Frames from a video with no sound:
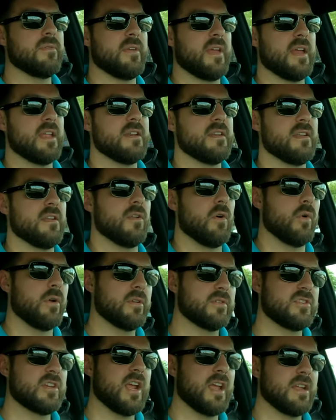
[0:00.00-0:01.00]
than an
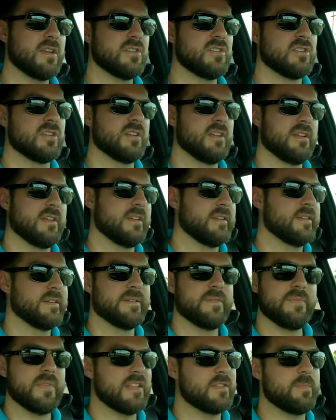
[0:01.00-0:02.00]
oil change,
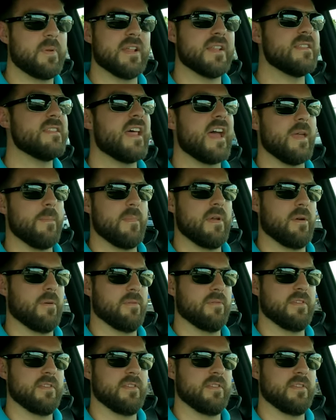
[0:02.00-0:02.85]
it's been a nightmare.